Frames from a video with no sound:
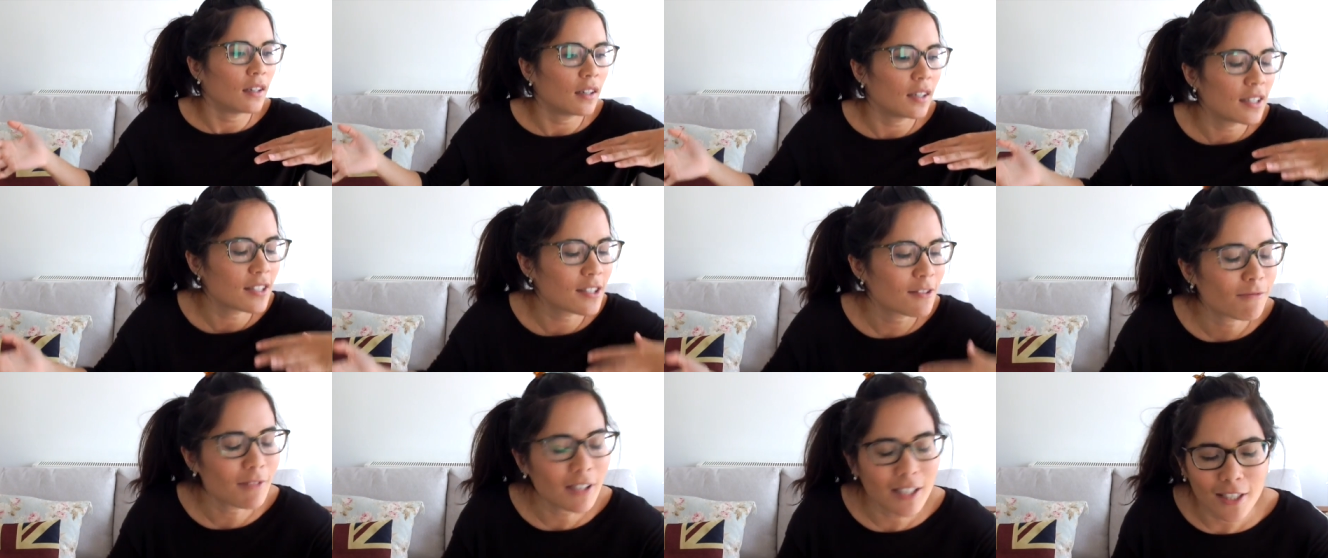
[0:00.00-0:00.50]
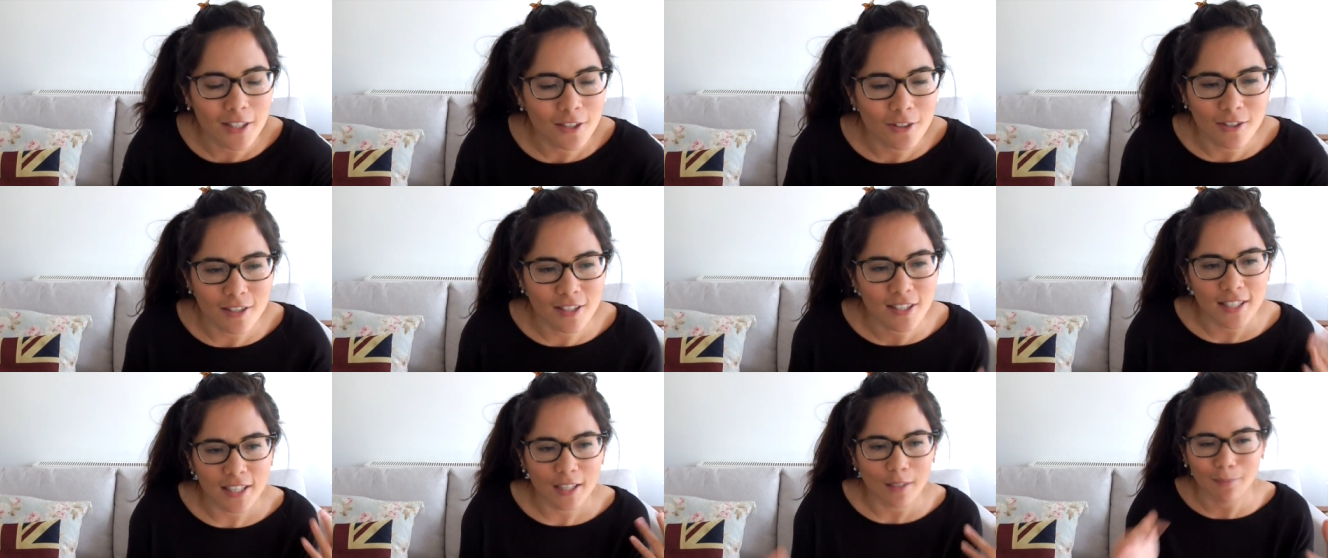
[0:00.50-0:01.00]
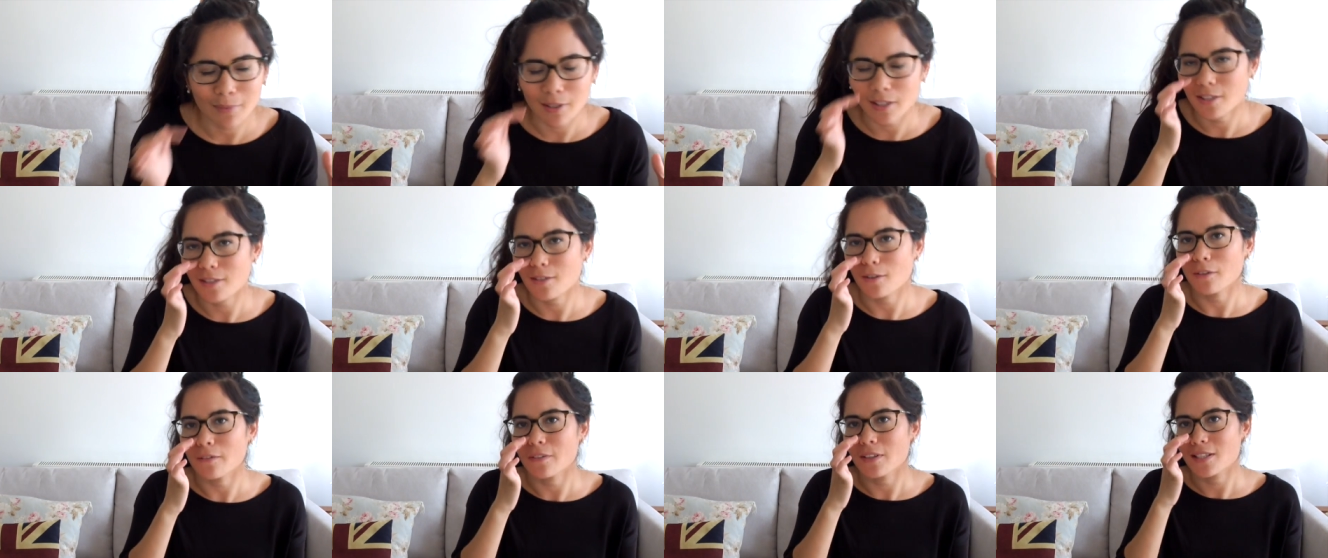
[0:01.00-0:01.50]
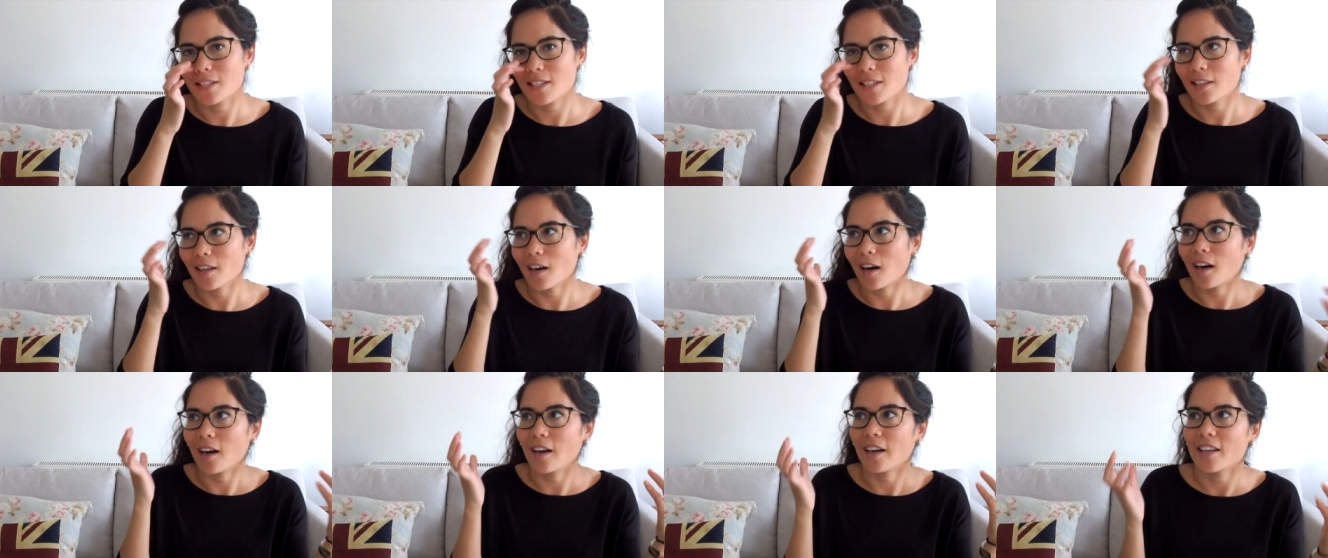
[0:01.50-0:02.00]
it's really interesting because obviously
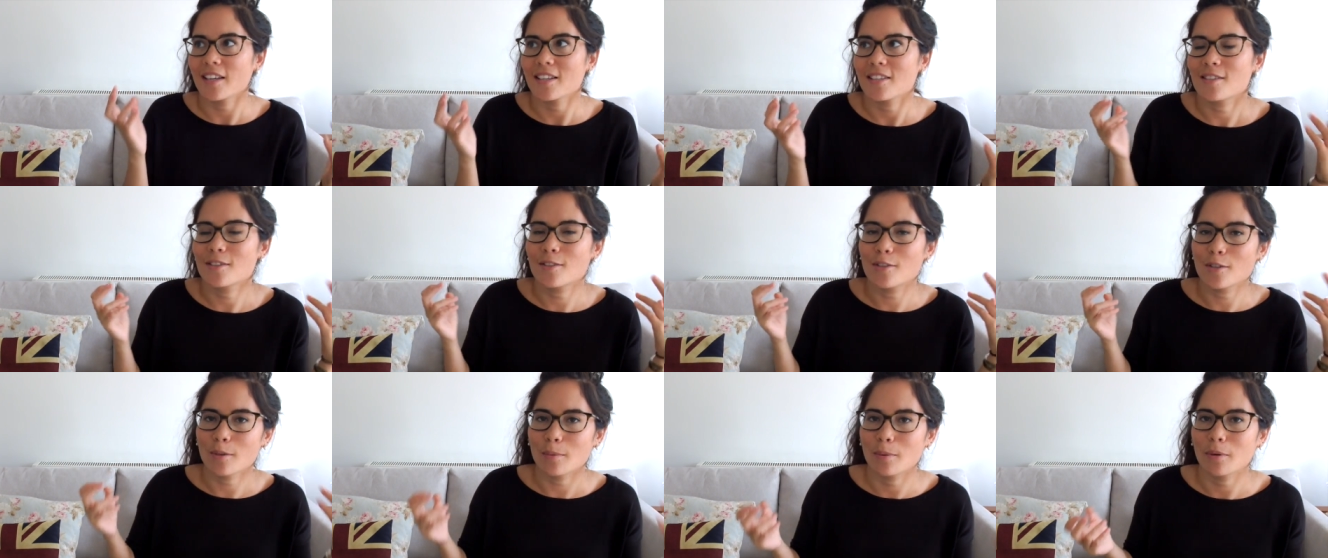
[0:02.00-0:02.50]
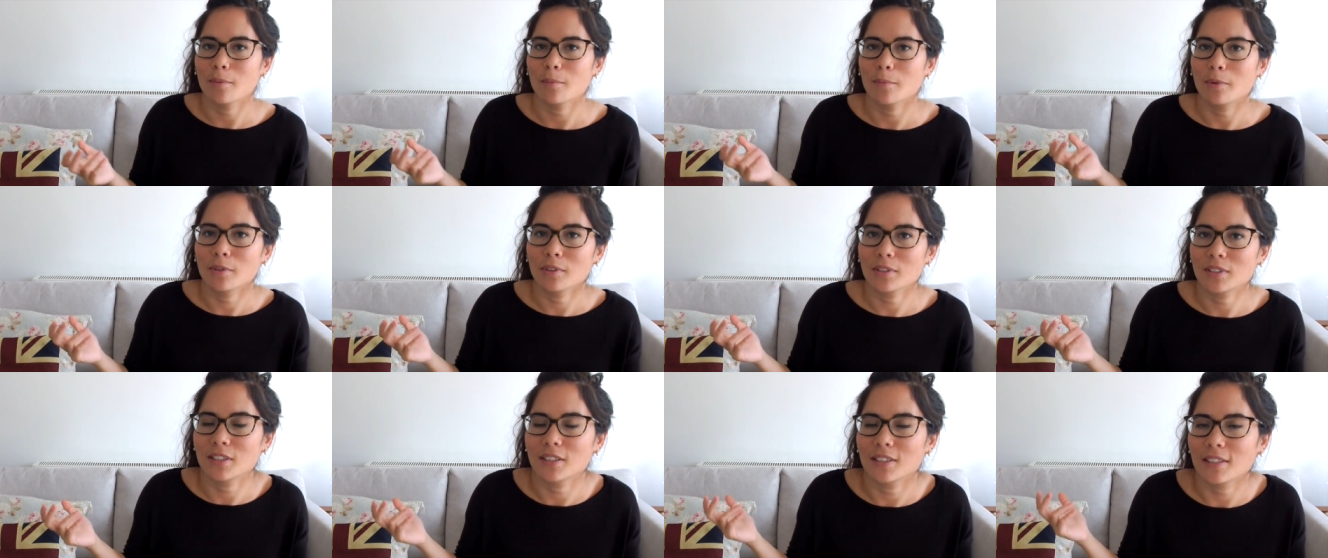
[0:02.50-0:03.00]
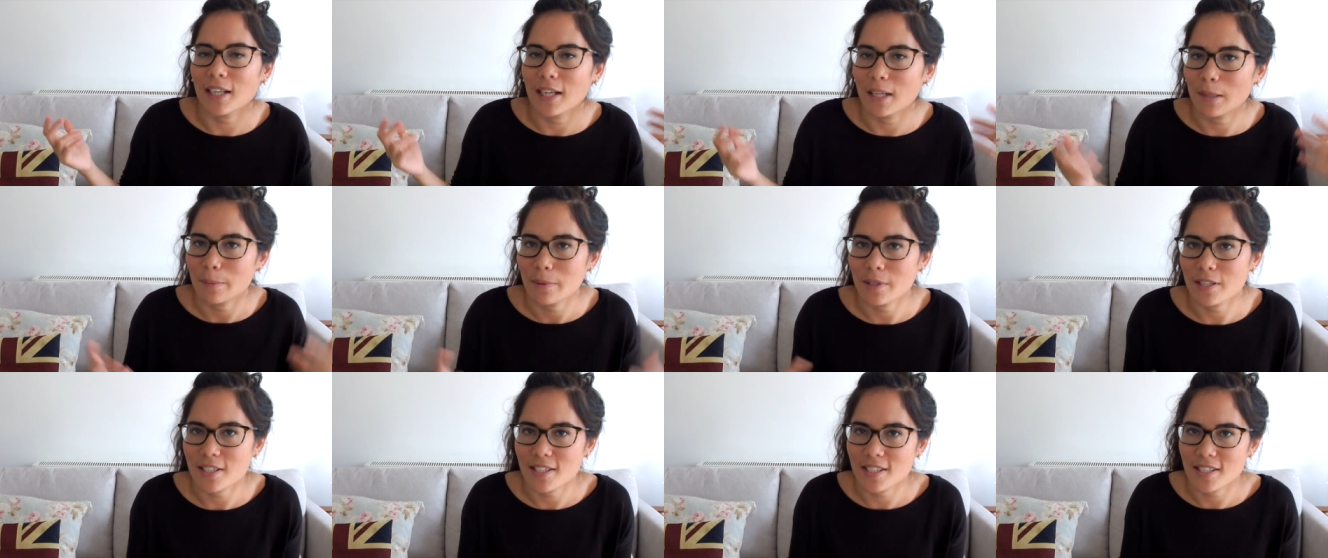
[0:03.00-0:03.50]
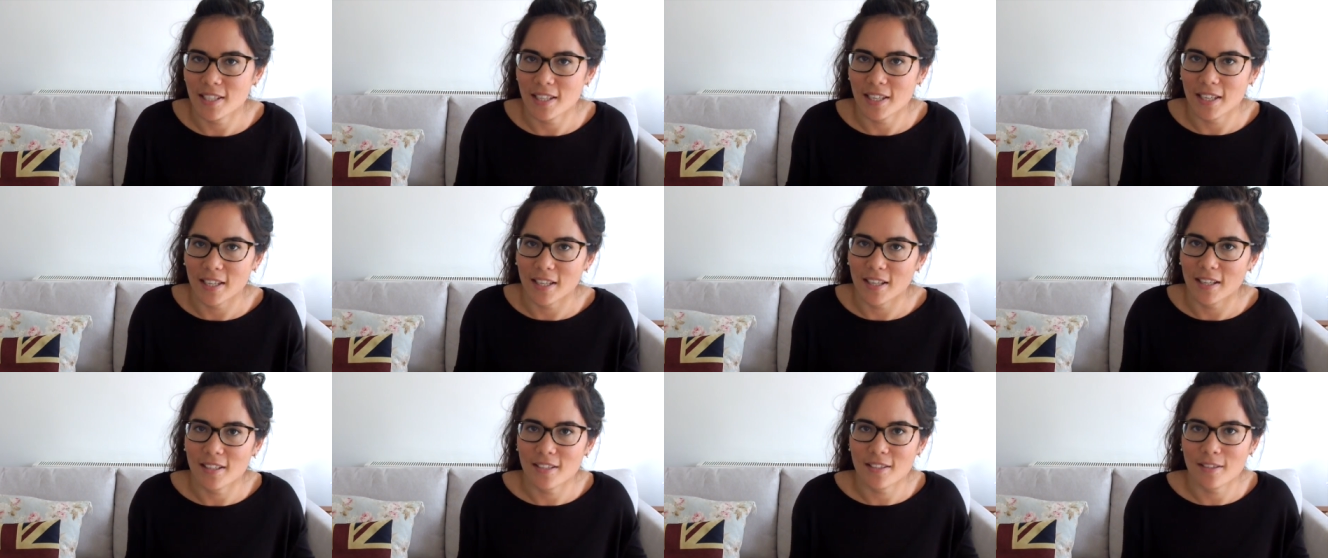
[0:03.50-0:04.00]
the eye is super important to help us
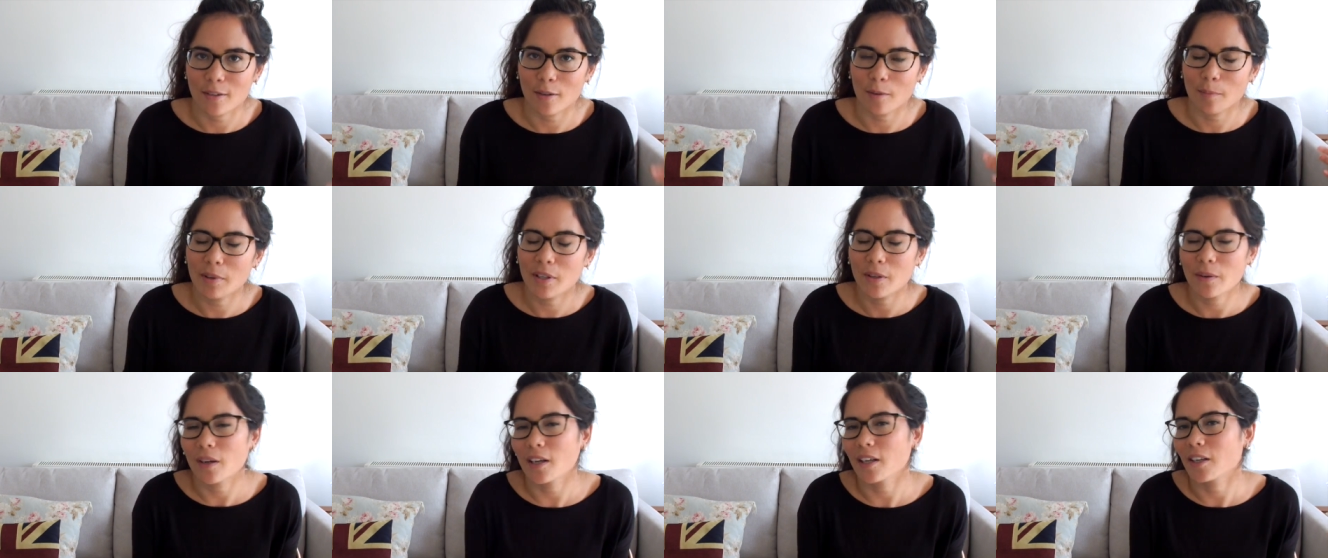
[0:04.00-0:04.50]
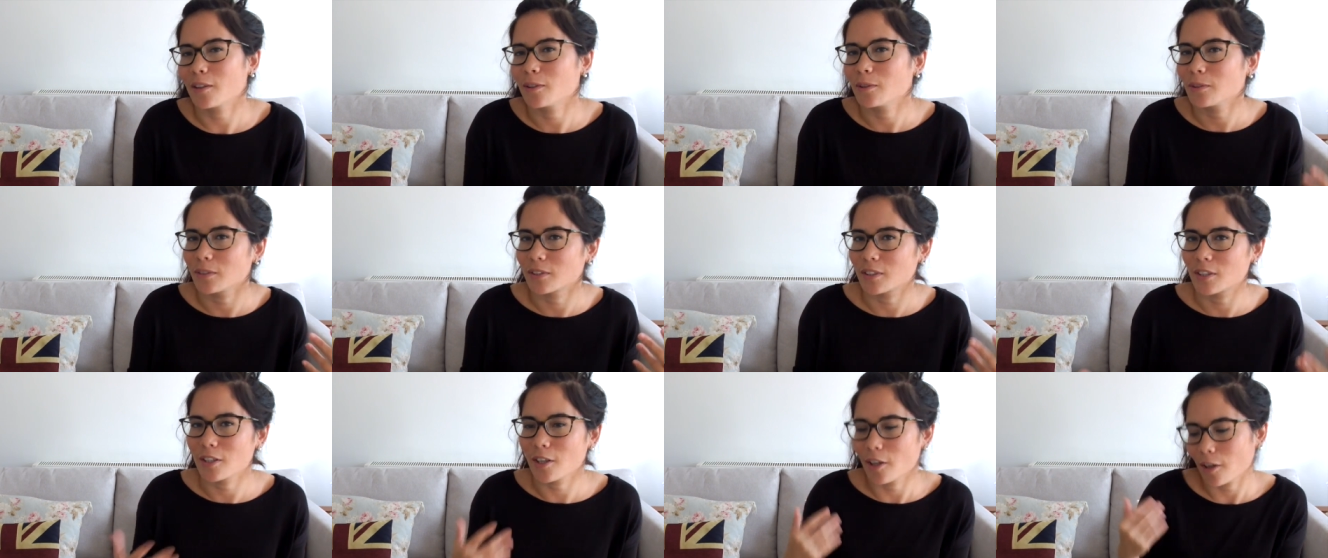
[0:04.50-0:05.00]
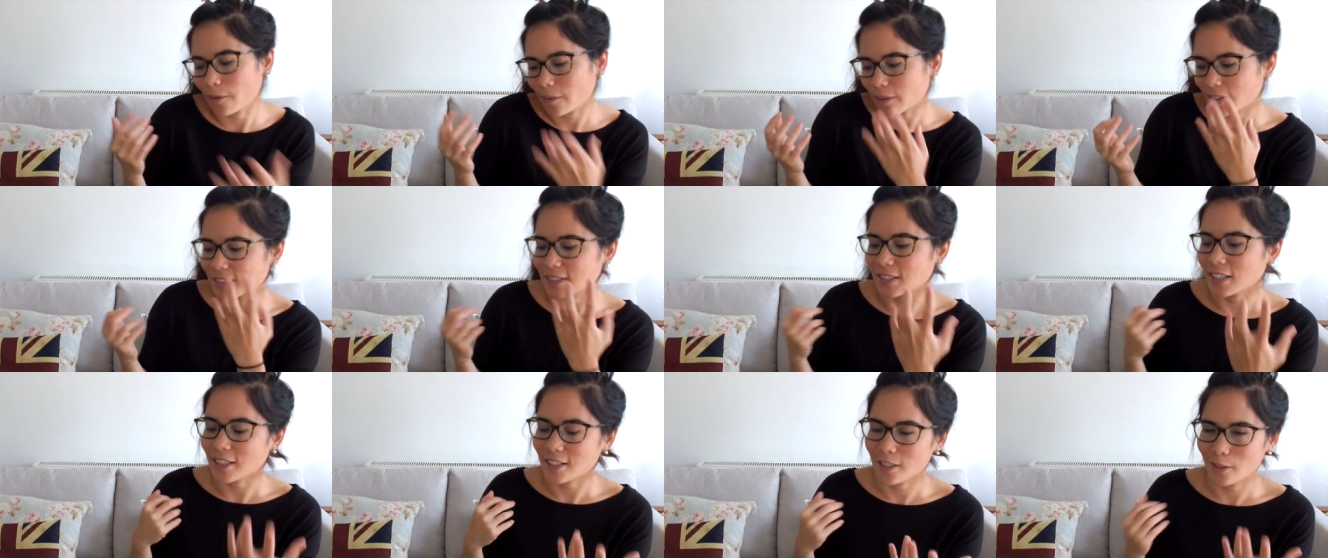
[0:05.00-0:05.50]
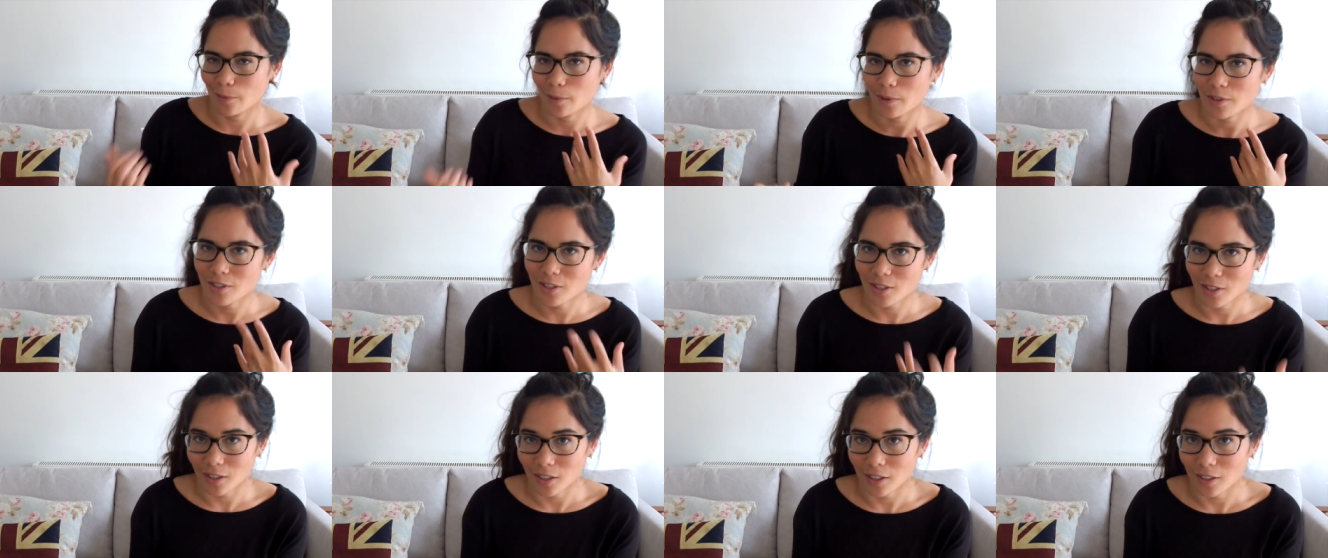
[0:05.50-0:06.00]
see so it'd be quite cool to know exactly
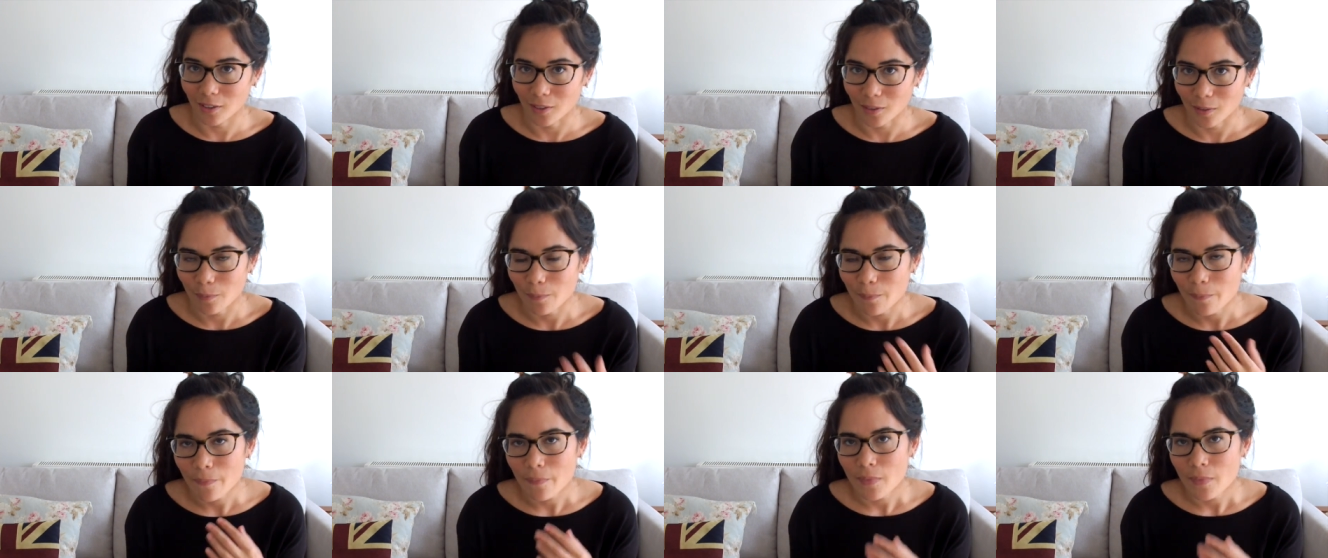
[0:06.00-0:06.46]
what's going on.